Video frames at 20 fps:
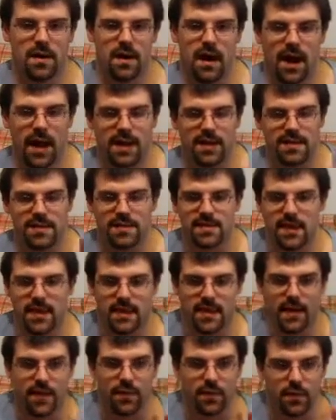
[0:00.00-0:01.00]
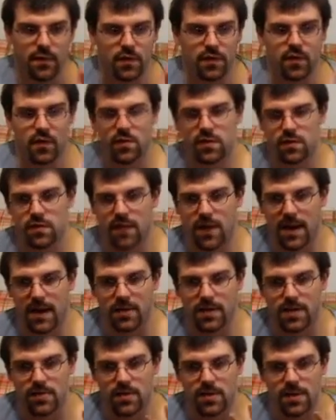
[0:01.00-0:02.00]
I can say that there's 4 strike
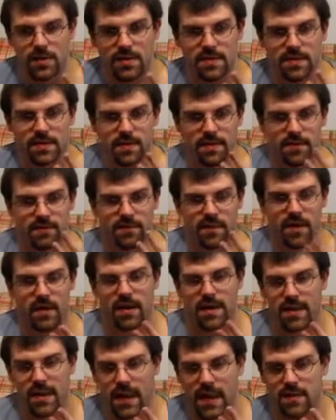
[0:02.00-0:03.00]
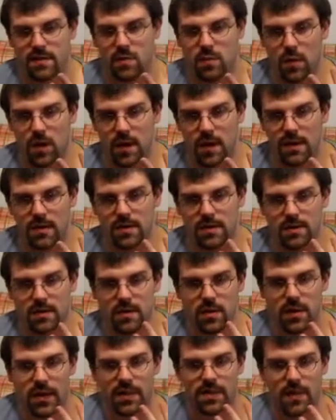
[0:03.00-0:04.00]
missions. The very last one
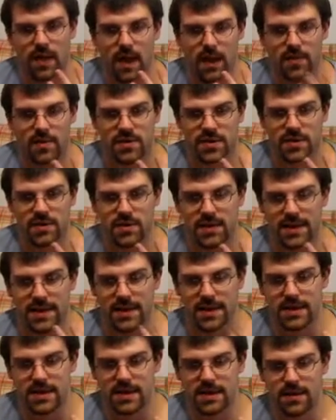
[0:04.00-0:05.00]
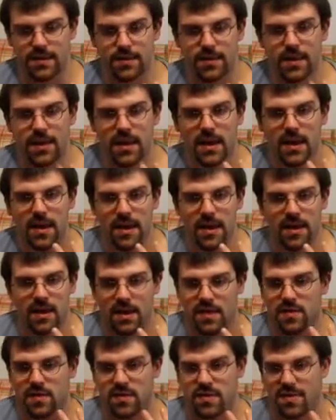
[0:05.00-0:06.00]
you get the opportunity to do
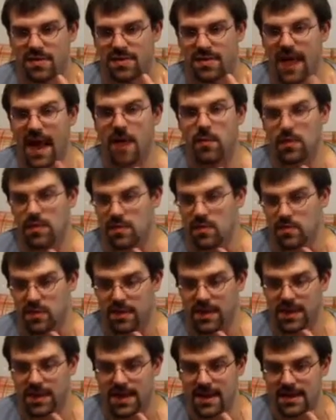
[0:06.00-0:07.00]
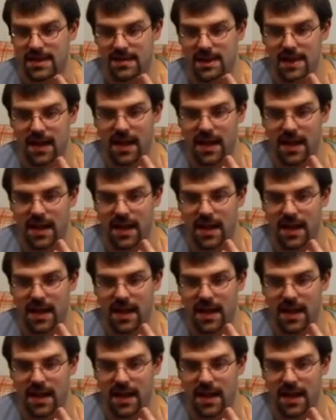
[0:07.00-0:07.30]
that one's really easy.